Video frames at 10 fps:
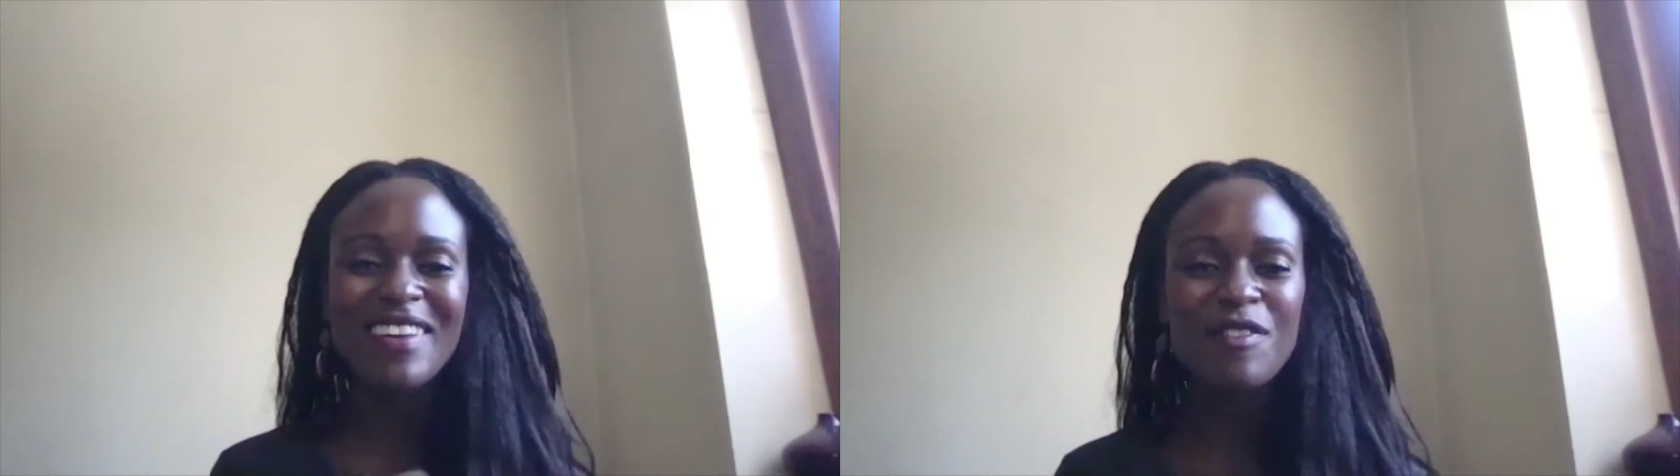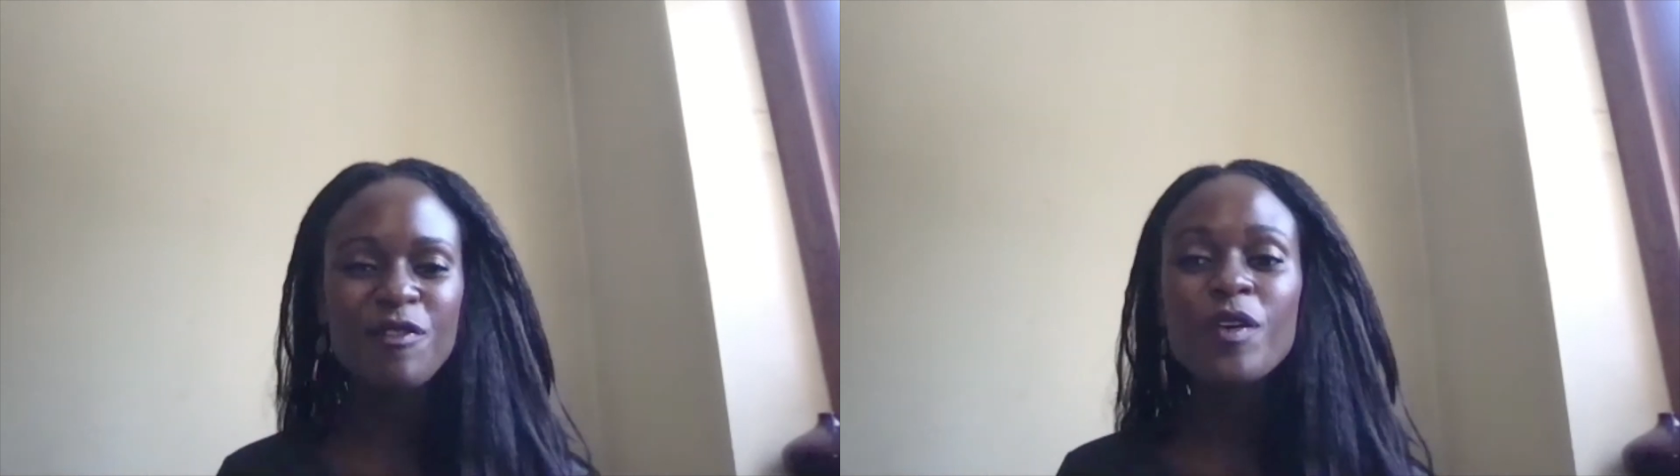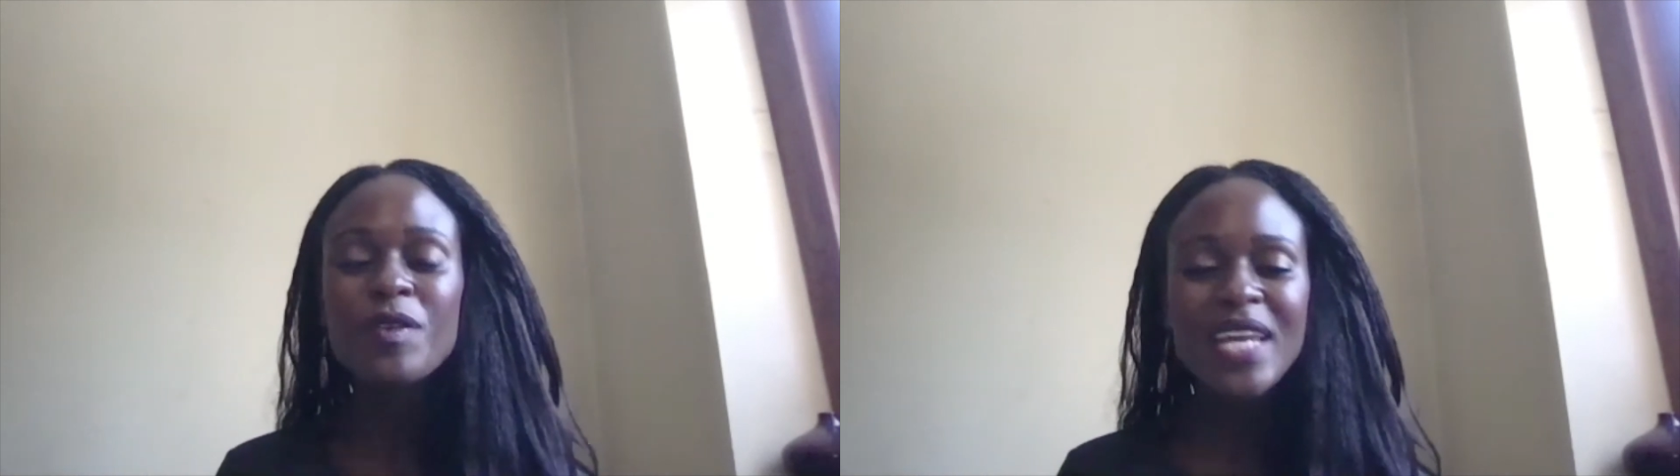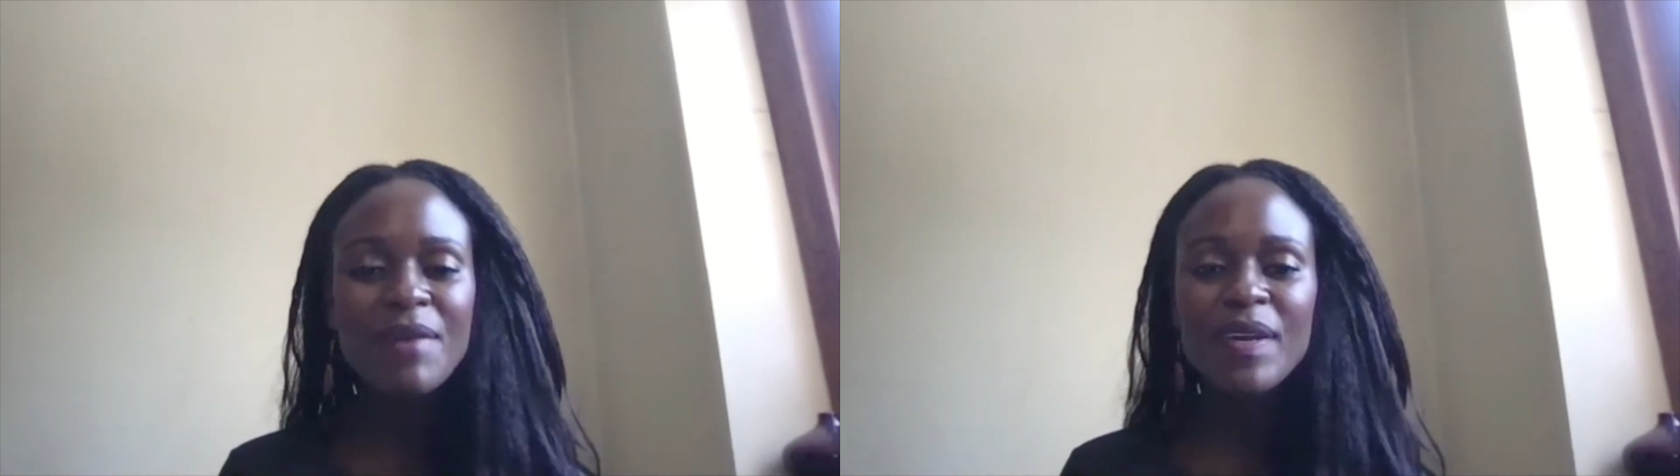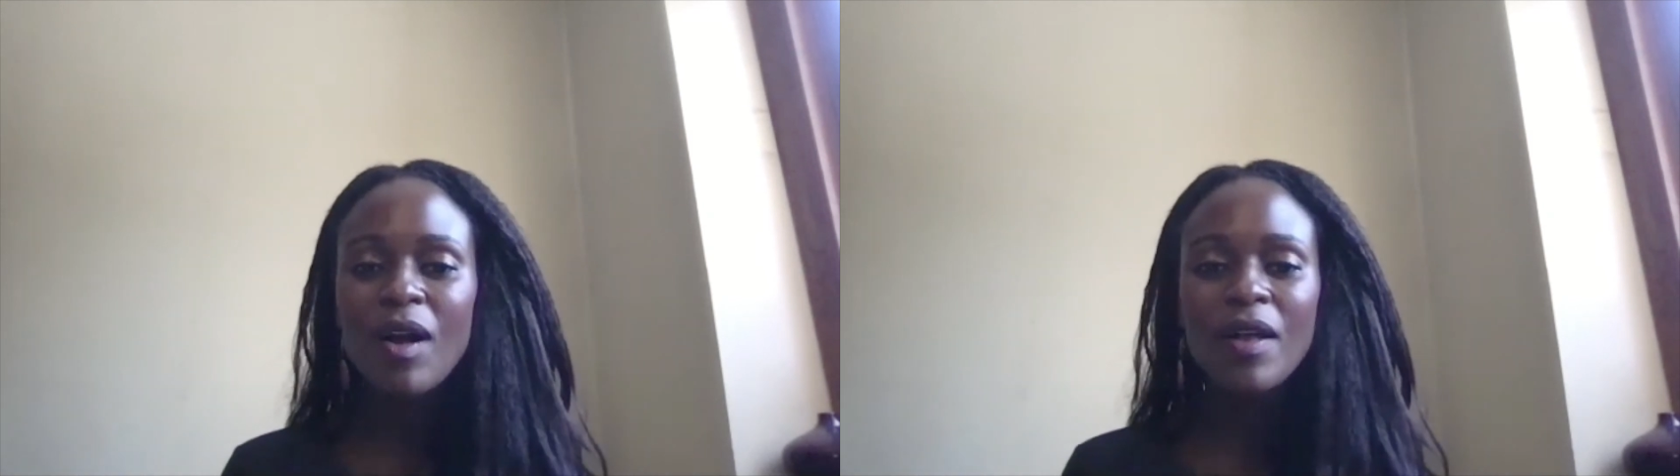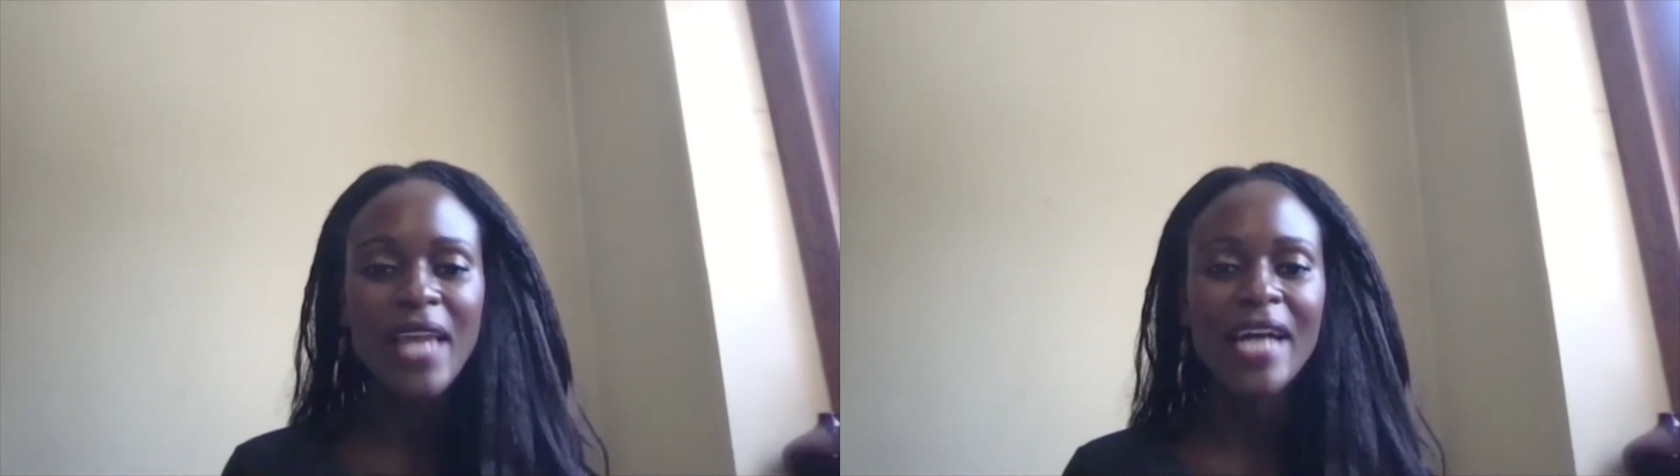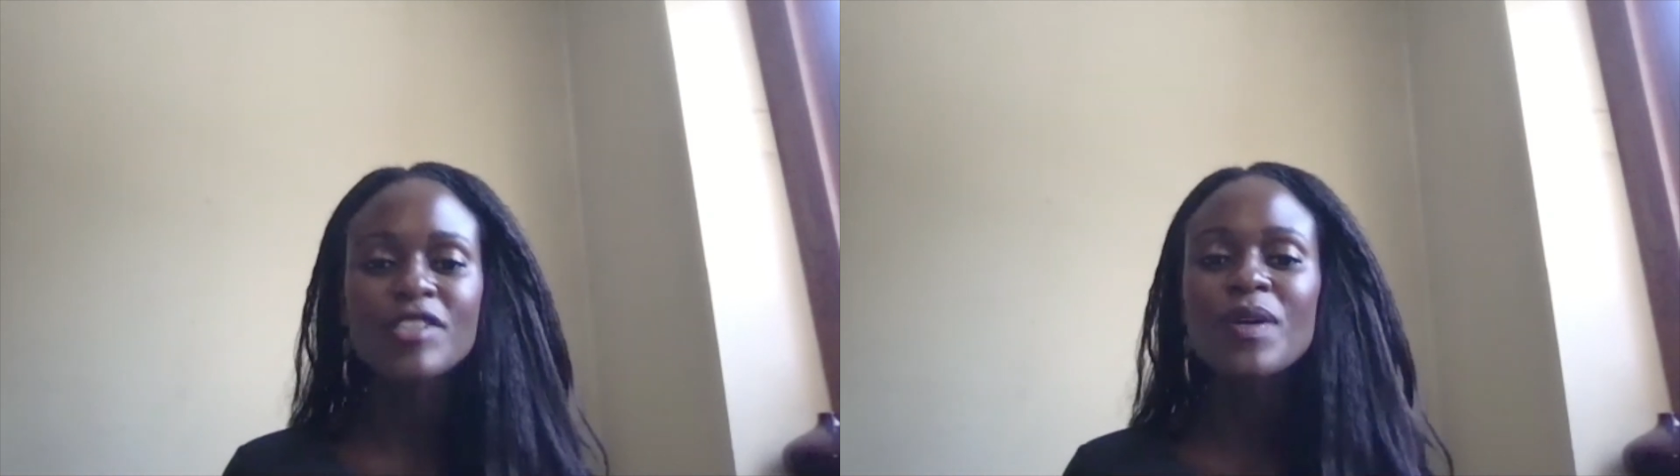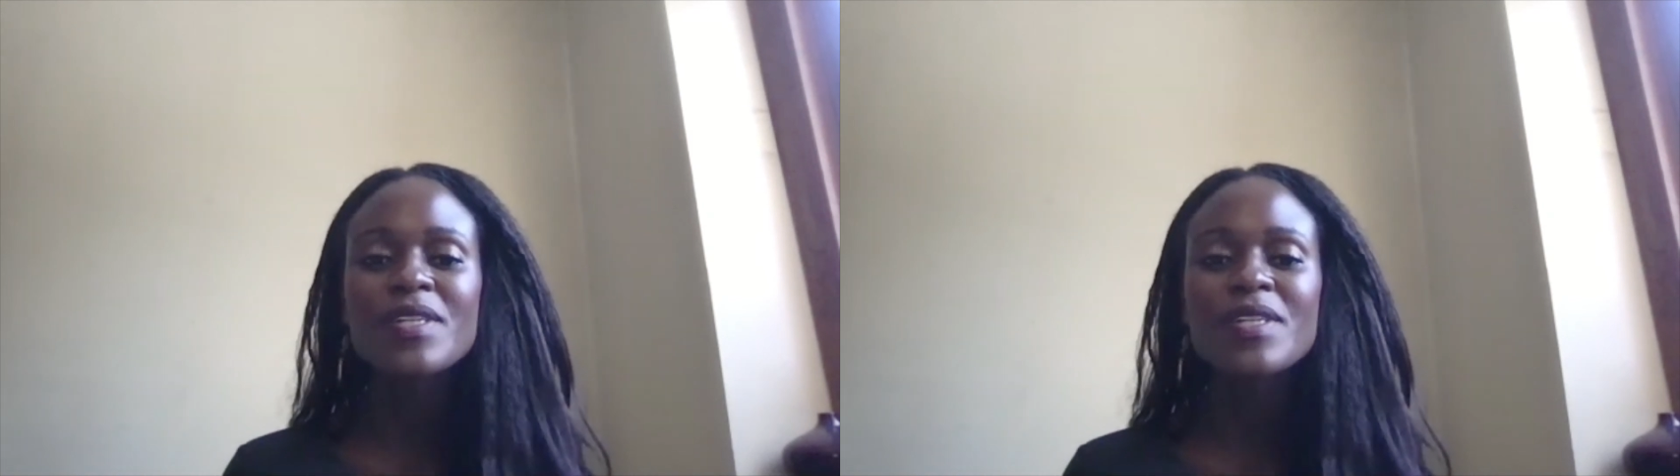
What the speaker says: fruity, but all natural.